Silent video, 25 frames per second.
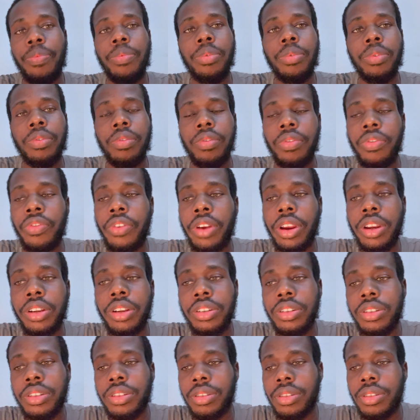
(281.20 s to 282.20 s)

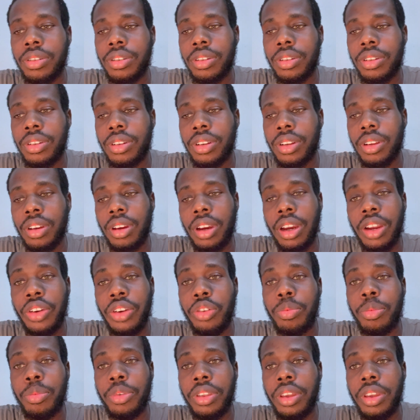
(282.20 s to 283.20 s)
Friends are no
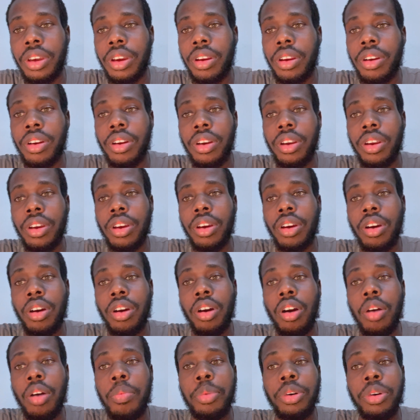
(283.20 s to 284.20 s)
more there.
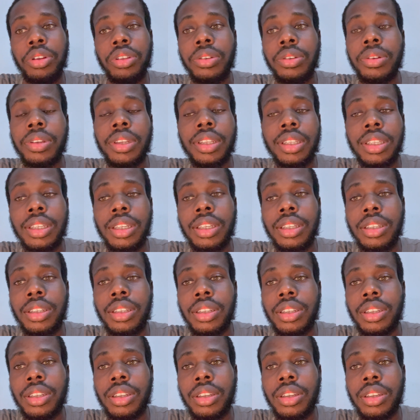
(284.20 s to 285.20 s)

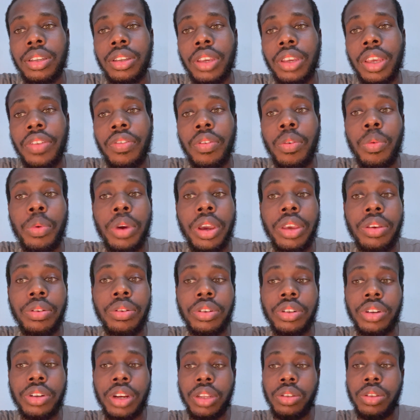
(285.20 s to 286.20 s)
Opportunities, even when you
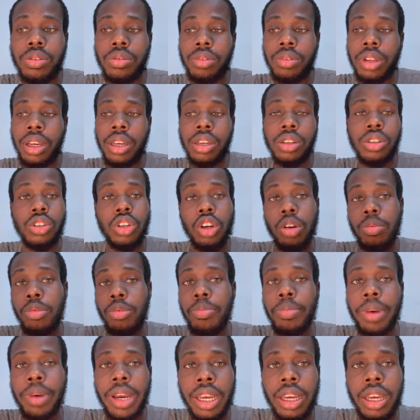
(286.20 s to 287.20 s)
try to double
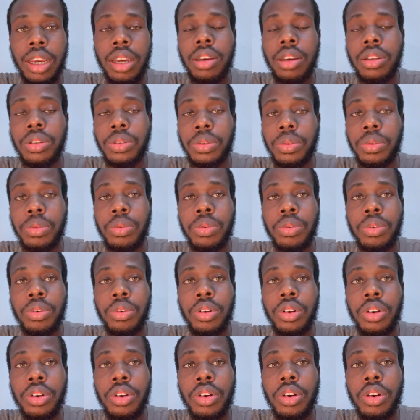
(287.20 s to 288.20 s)
back to
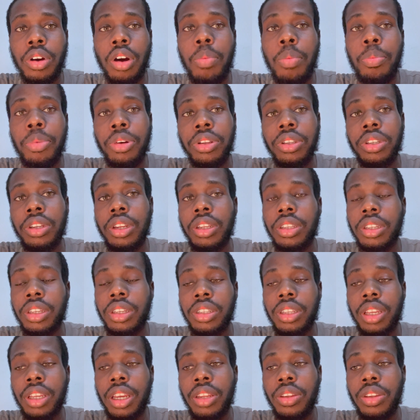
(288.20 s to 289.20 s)
opportunities
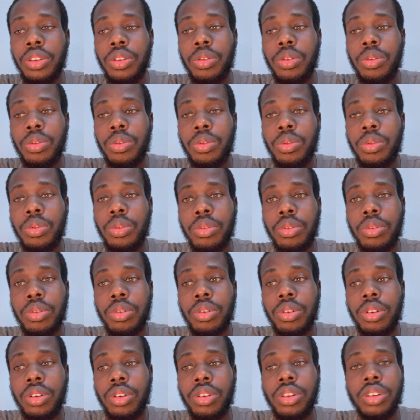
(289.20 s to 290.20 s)
that you
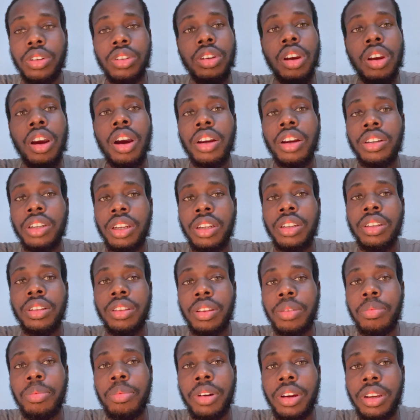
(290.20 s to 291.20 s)
discarded in
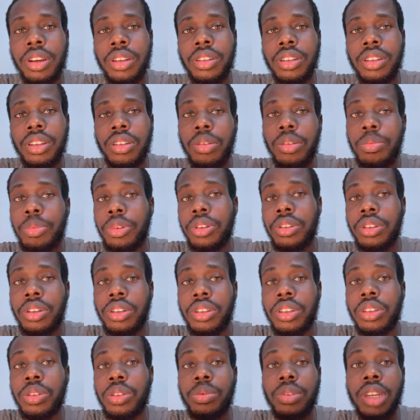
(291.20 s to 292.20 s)
the past, these
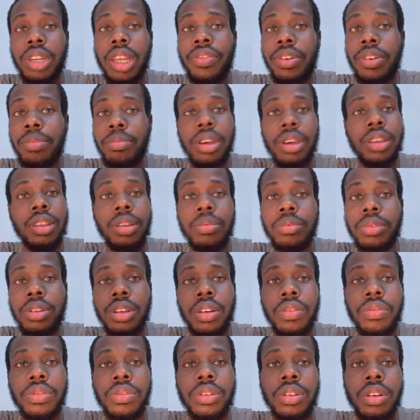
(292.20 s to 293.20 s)
opportunities will never make
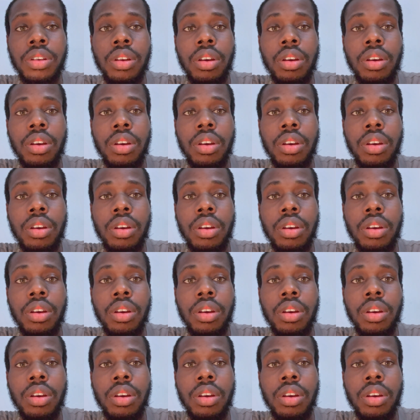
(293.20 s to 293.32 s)
themselves